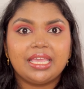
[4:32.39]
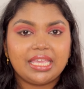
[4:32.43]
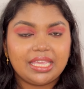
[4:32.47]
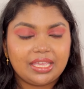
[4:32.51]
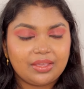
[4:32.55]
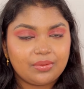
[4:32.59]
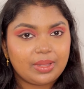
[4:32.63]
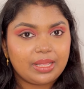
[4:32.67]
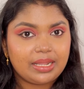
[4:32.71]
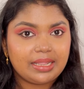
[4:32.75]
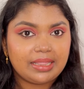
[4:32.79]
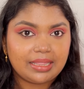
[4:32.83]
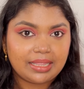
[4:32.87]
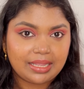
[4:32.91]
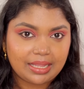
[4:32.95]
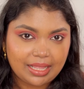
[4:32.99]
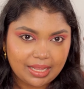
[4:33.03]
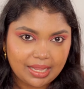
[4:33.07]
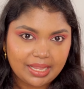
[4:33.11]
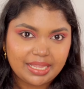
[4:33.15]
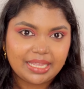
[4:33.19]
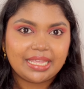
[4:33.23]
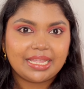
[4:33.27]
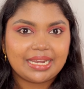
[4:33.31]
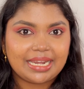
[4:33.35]
Even
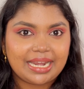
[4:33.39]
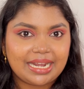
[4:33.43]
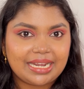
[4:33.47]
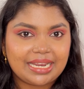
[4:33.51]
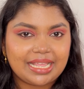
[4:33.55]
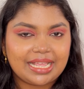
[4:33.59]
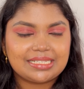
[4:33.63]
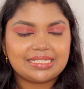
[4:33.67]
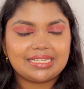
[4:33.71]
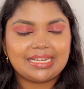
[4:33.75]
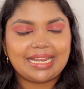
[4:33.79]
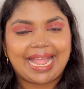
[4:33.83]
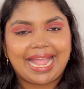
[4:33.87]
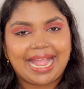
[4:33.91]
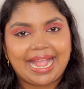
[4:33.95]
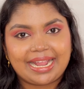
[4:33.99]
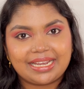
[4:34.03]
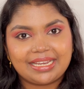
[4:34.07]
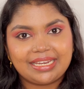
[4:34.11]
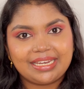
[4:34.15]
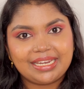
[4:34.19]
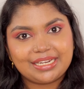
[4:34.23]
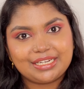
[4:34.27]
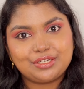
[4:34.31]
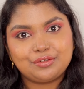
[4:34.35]
Klear has an
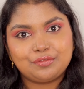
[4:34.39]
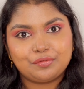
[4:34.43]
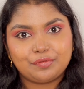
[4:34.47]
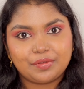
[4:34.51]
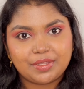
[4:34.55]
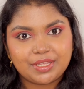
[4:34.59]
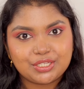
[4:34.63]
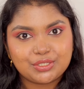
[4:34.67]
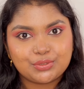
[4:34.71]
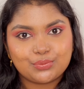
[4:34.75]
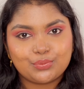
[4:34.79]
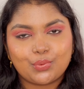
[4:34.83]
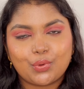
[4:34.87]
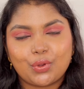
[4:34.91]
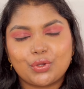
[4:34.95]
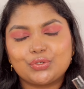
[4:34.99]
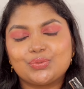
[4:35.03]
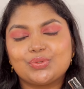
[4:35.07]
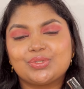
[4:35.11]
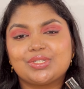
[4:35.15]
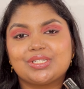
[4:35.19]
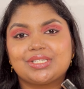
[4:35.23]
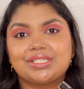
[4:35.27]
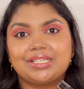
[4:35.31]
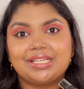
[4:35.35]
acne edit face wash,
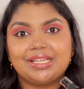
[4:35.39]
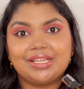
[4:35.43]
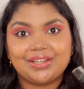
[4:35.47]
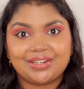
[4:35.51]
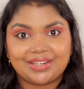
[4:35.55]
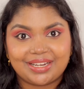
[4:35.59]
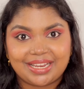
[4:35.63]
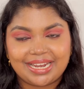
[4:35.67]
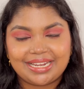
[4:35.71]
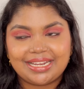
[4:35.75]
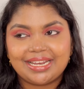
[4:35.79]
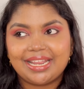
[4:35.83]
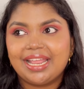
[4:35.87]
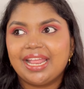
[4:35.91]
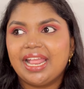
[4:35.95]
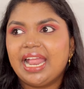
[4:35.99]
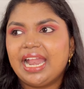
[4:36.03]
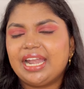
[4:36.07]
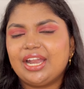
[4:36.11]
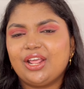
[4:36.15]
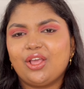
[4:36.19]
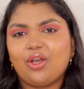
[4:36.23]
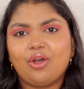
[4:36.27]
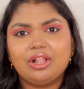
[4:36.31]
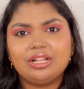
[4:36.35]
which is great.
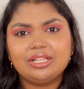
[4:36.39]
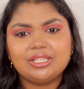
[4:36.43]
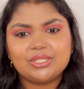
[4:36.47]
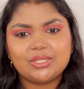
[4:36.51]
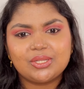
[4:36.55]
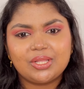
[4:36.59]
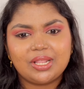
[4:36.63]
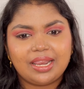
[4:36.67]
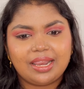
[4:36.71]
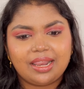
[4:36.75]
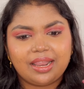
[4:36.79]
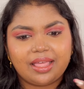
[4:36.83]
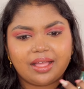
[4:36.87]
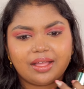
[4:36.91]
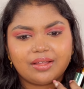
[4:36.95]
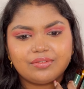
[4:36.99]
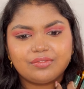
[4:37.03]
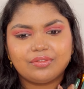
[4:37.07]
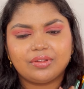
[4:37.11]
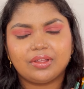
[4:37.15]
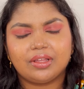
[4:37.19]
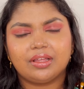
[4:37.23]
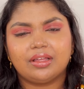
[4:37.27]
And I also love